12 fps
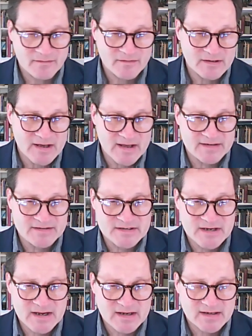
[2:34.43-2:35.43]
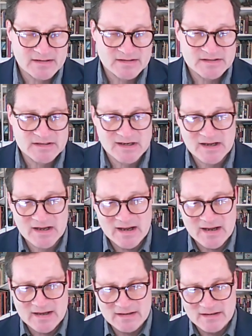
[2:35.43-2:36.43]
the United States,
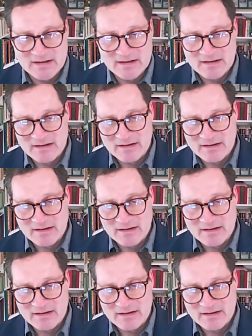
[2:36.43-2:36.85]
and